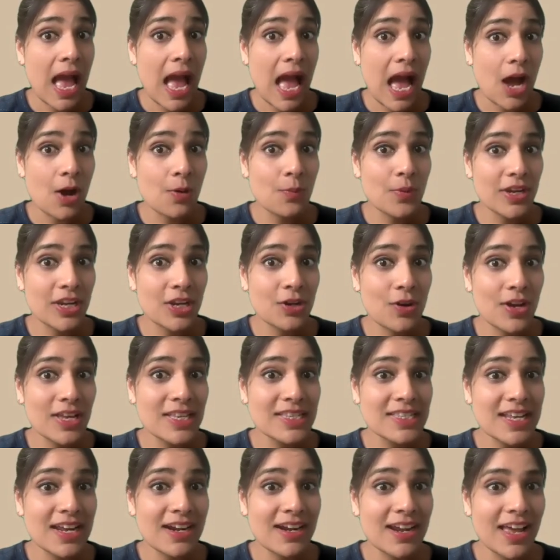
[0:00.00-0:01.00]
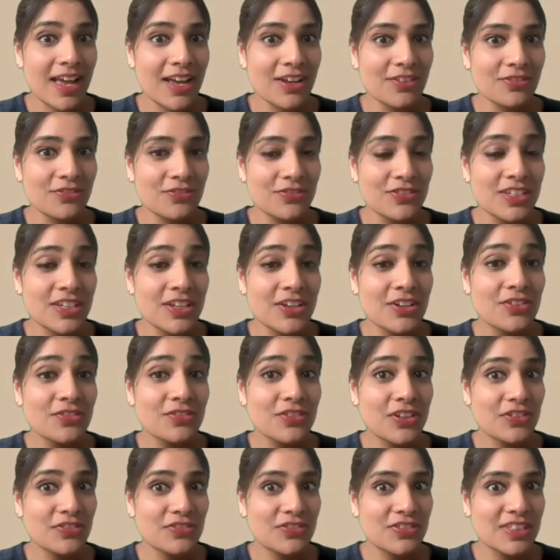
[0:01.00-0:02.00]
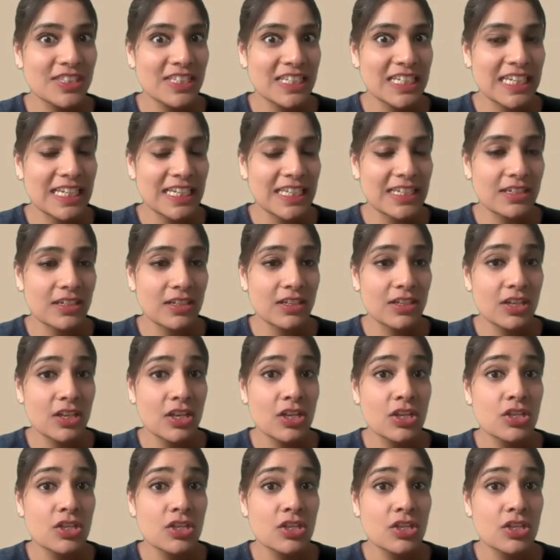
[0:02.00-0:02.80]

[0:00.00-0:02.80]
How many coins are left? 15.